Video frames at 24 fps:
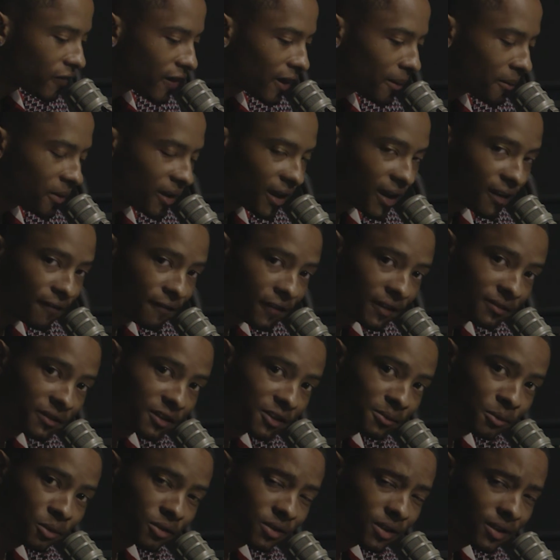find me at
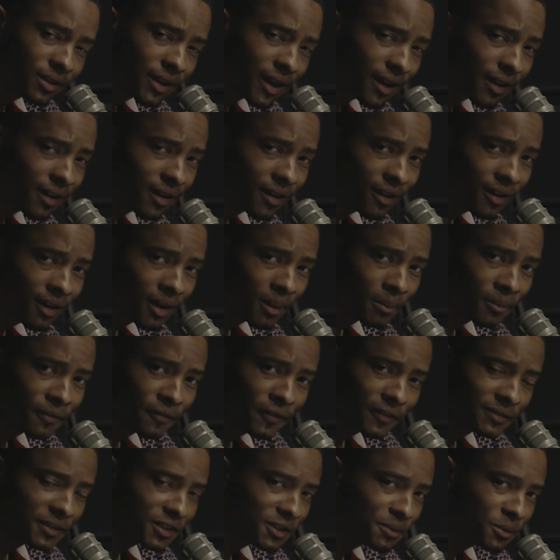felixmusic.com.
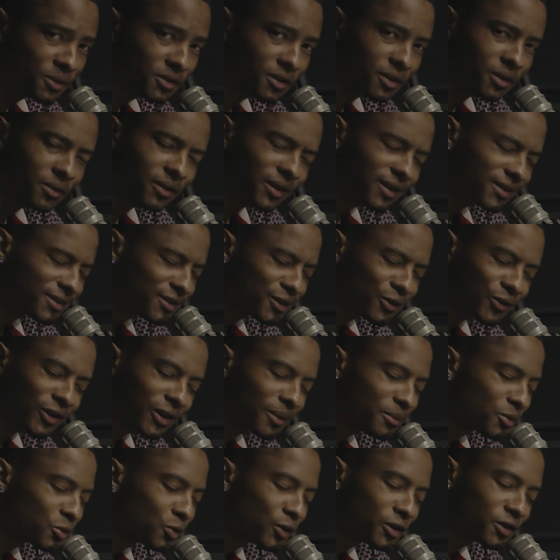Felixx Music on
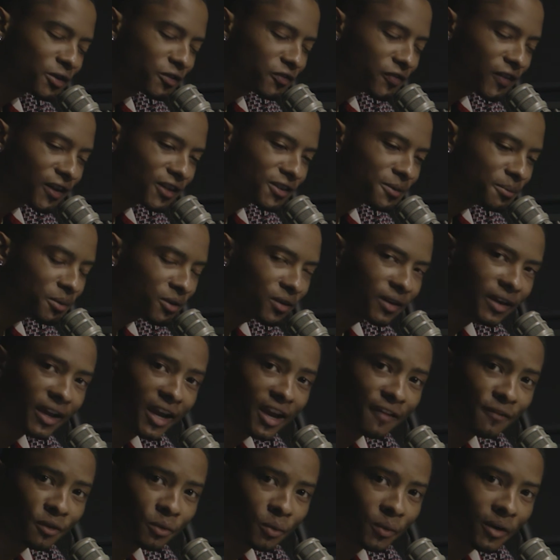Instagram, Twitter, Facebook,
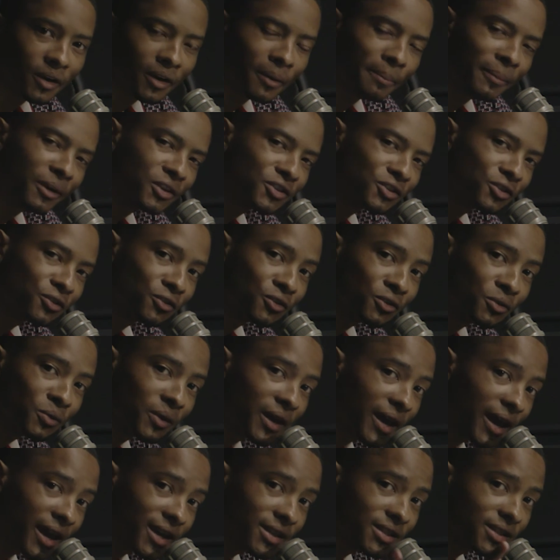everywhere. Make sure you
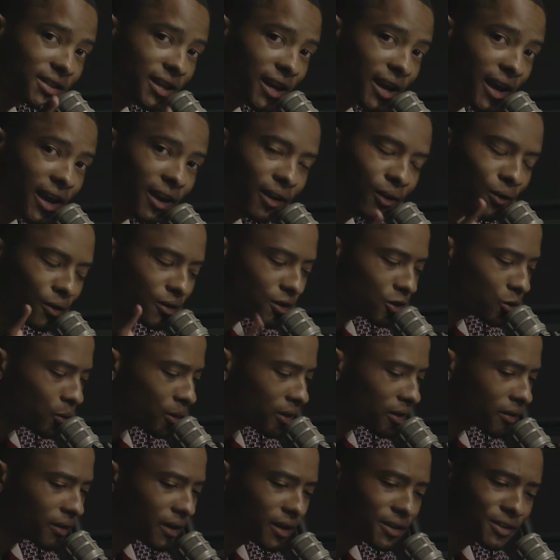hashtag on
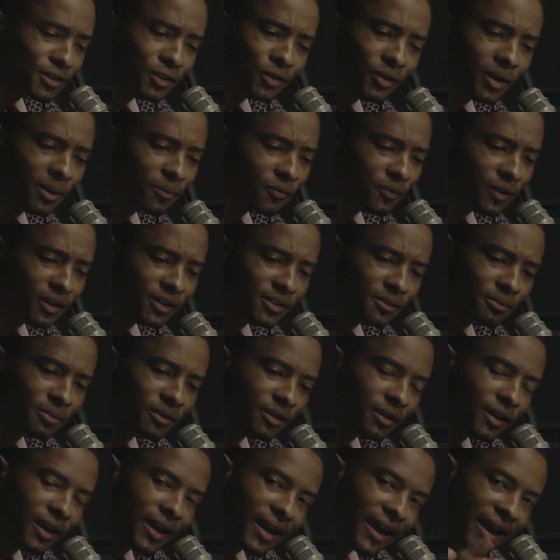Twitter, Instagram,
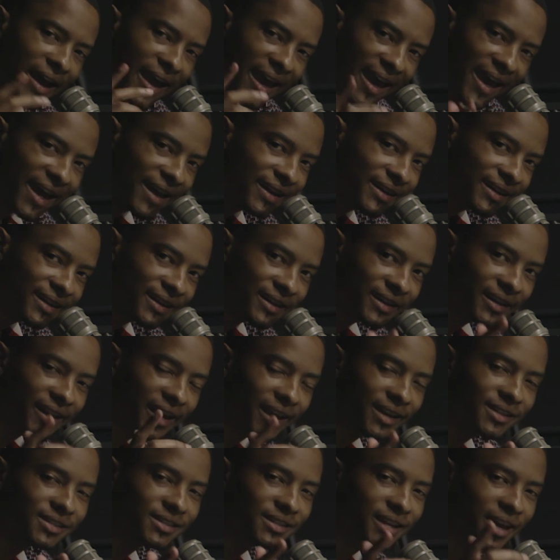Facebook, at Diddy,
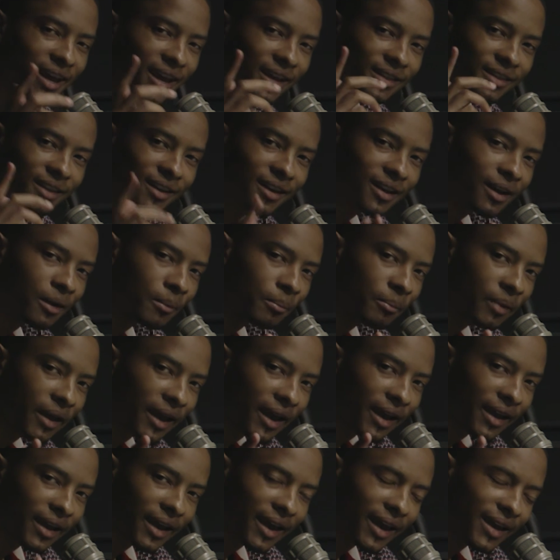hashtag The
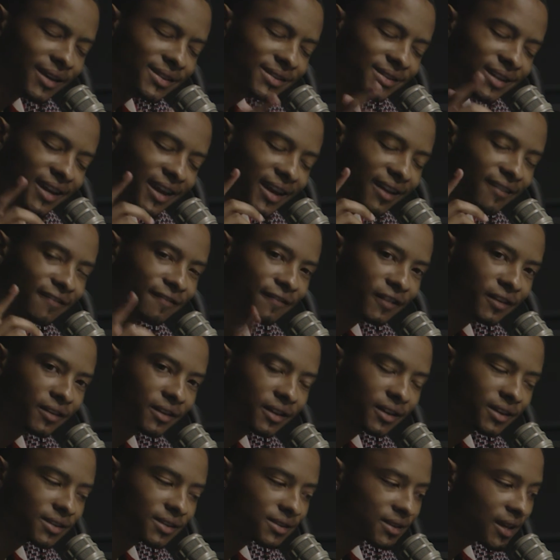Comeback, hashtag
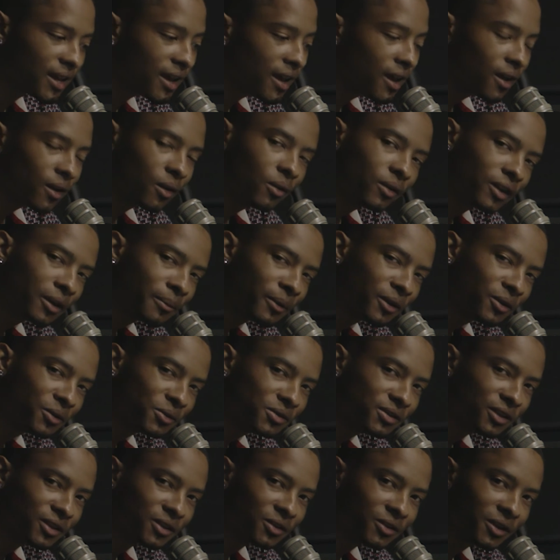Felixx. Go get my new
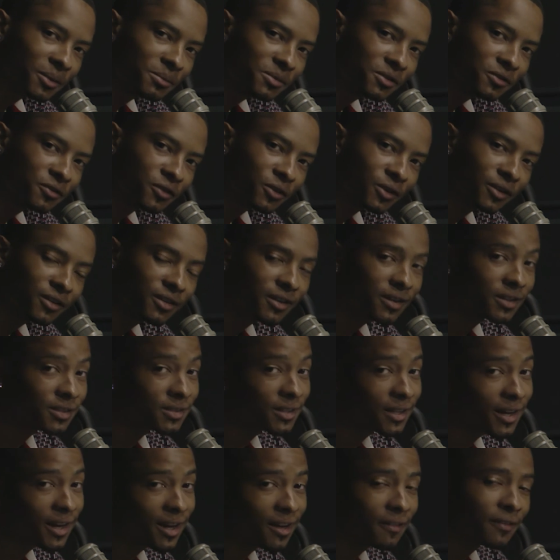single, Empty For You. It's
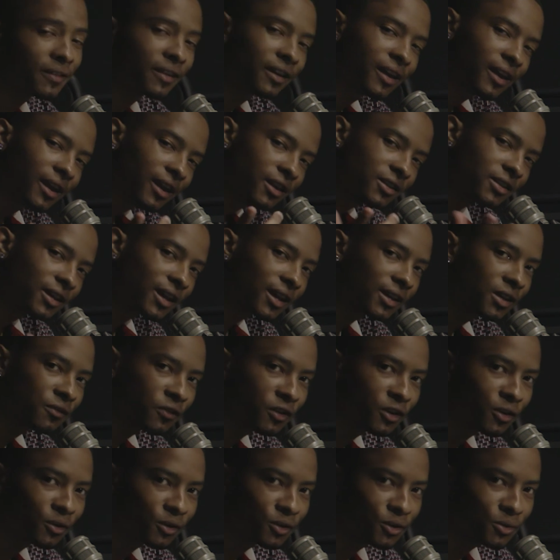live. And check out the
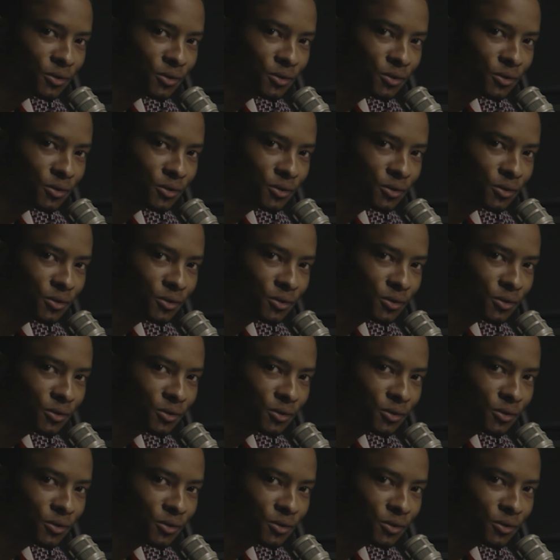video on